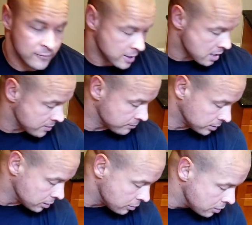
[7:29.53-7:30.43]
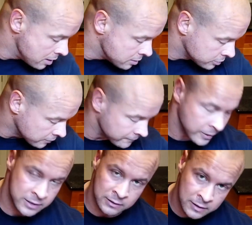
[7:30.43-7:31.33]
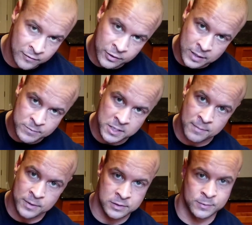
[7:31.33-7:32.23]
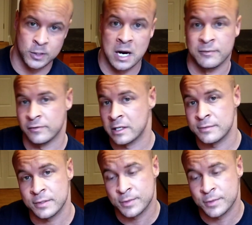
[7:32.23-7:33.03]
leave a comment below. Don't forget to leave a thumbs up and subscribe if you're not